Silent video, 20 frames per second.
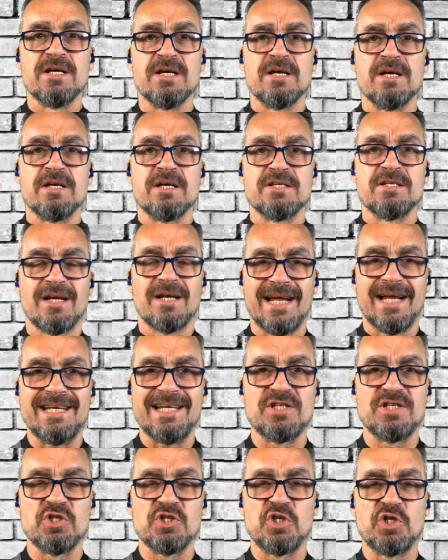So,
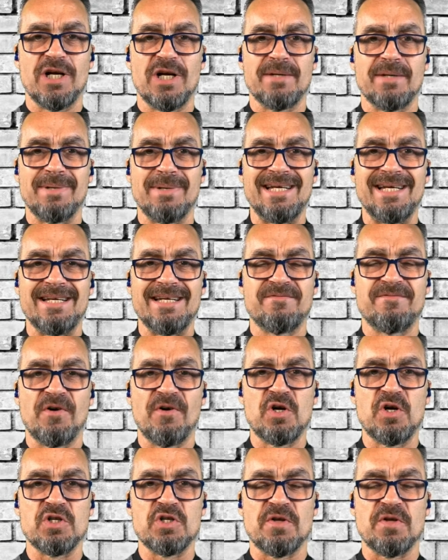ladies and gentlemen, let's
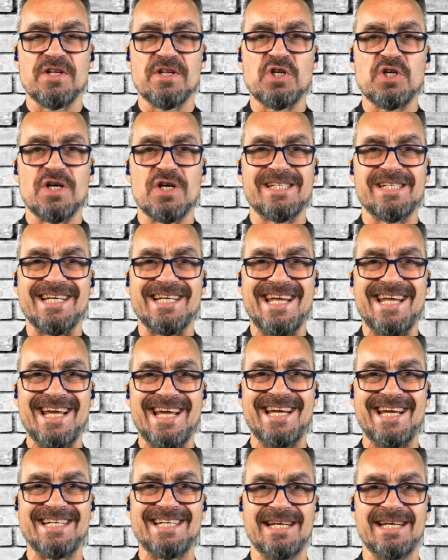focus on the task at hand.